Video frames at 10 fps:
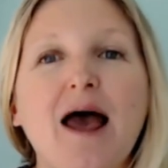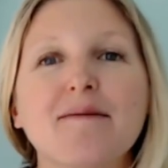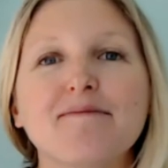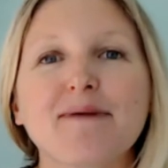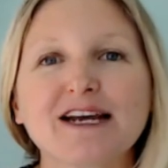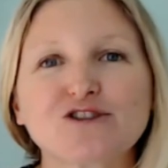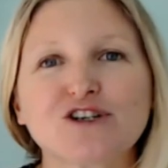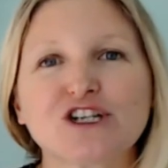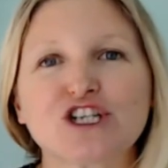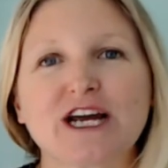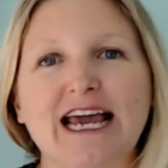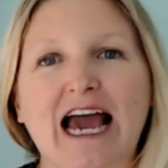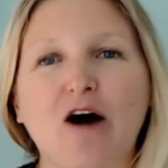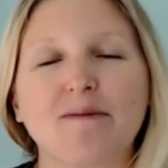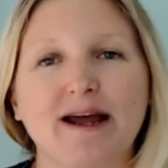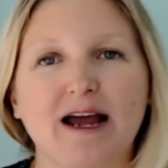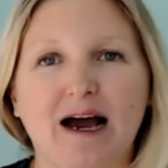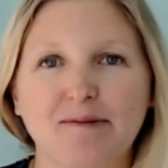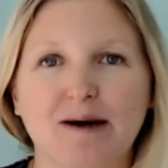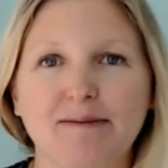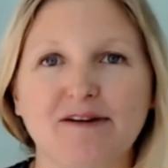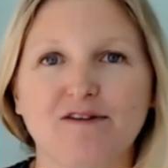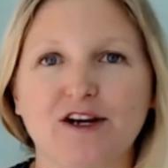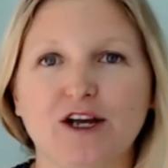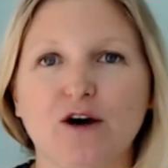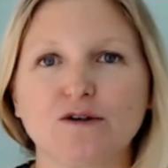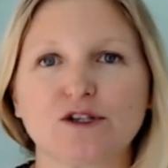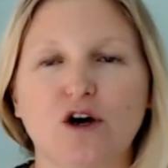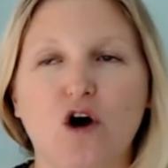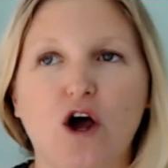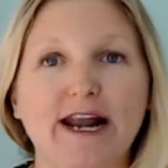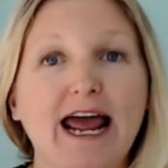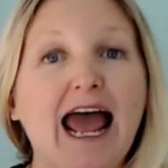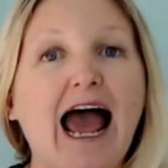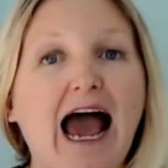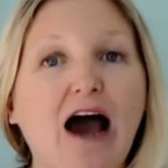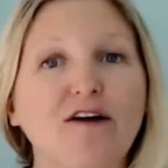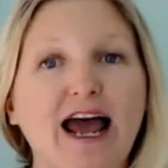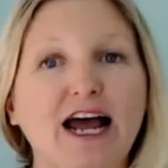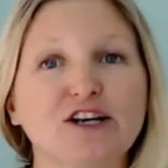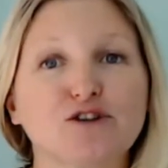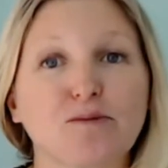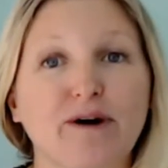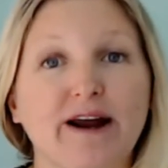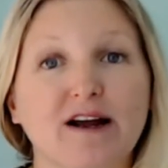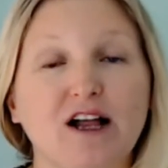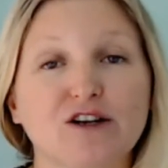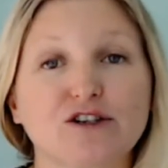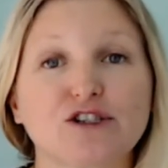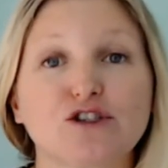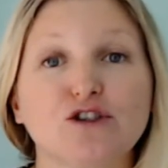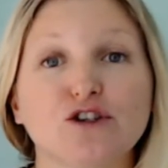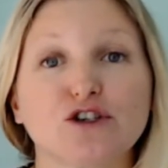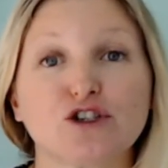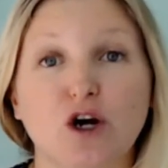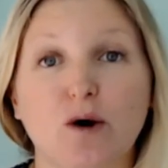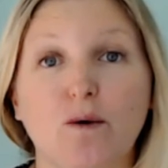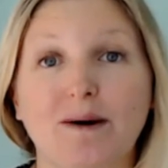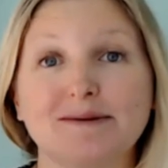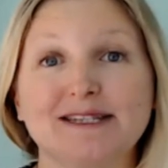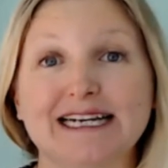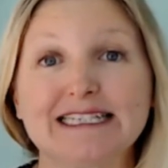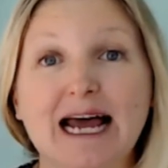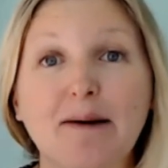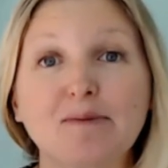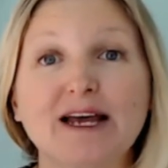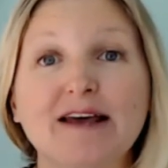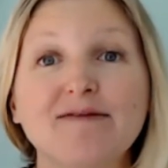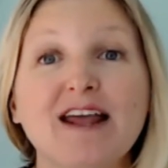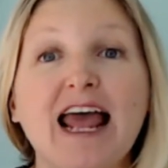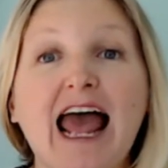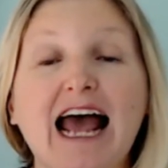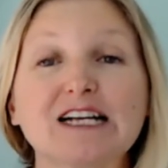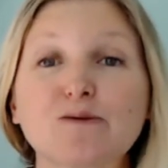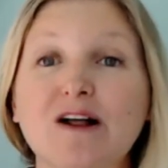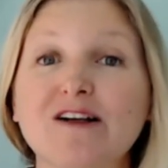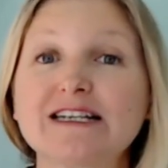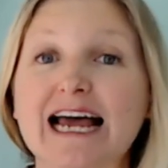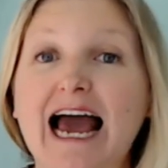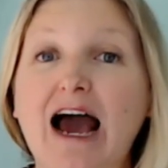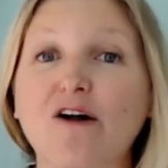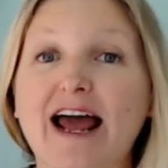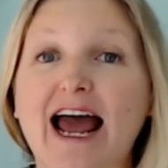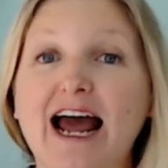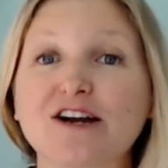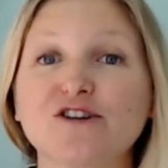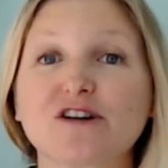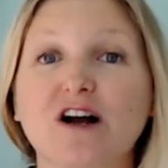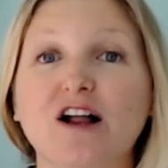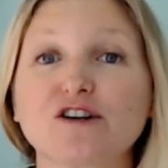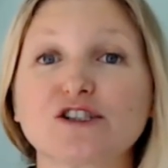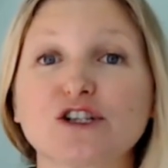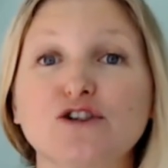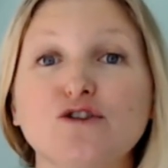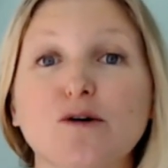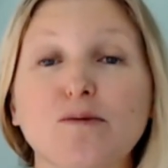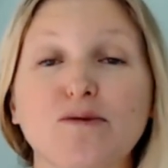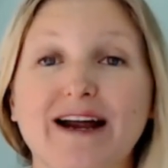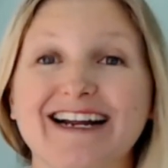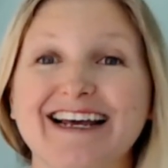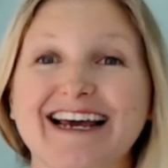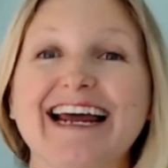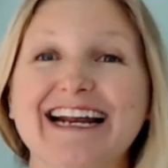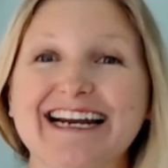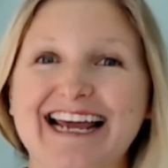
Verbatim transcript: make sure to check out my upcoming videos on how to add your brand colors to your Showit website template, as well as how to add your colors to your brand kit in